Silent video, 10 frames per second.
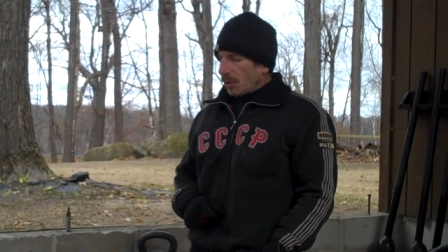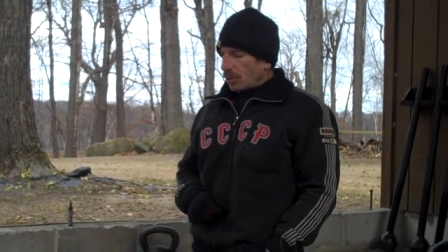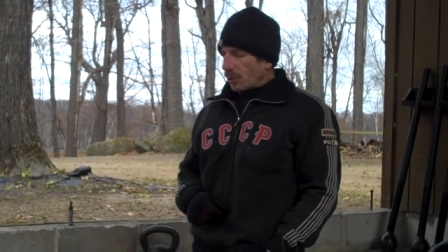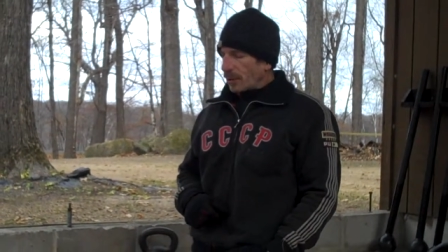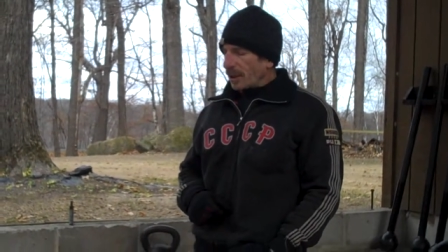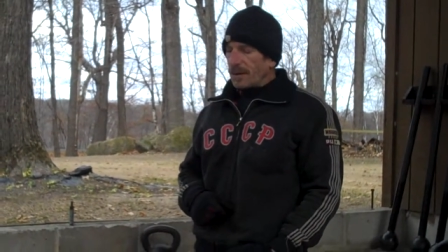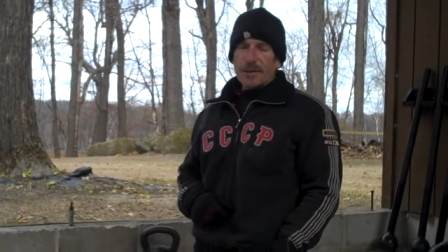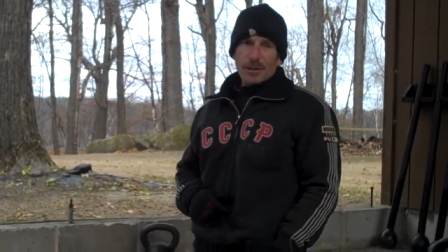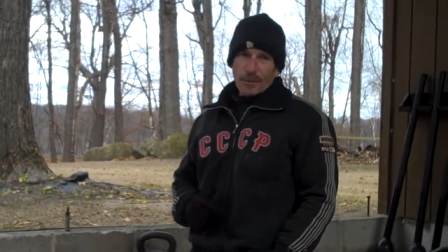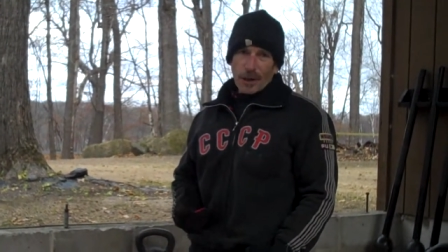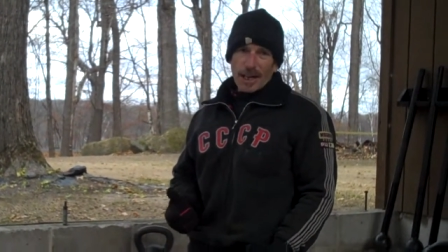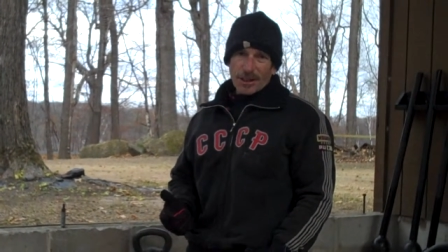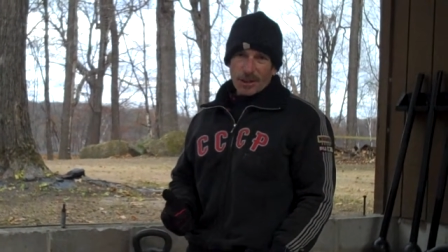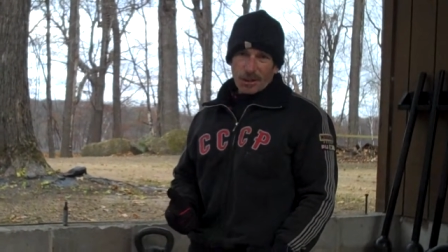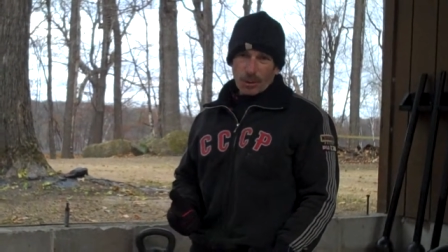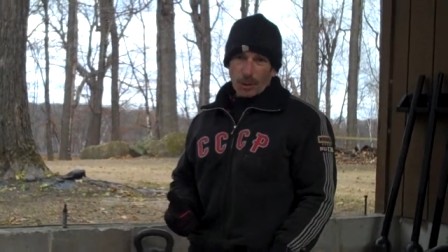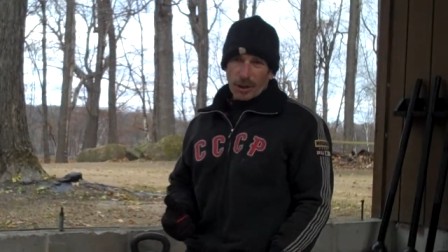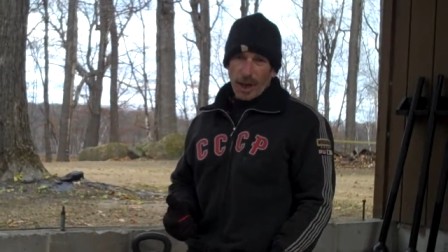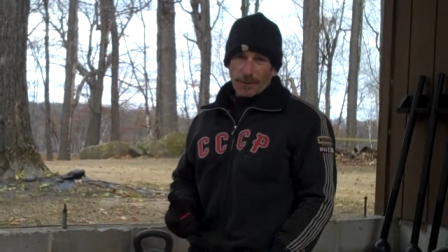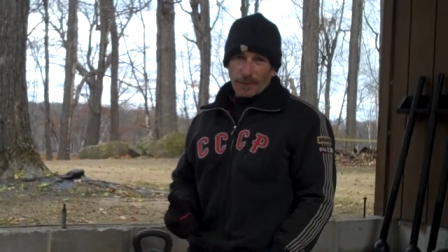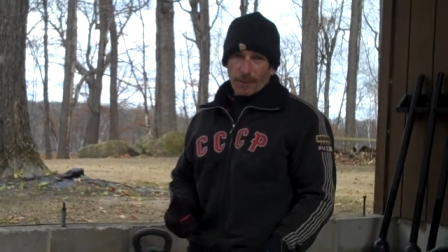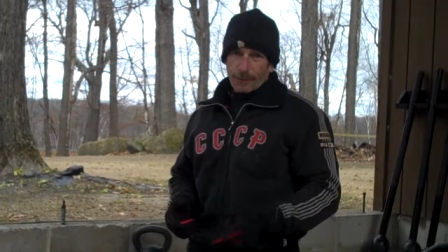So, we're going to give you some variations to work off of.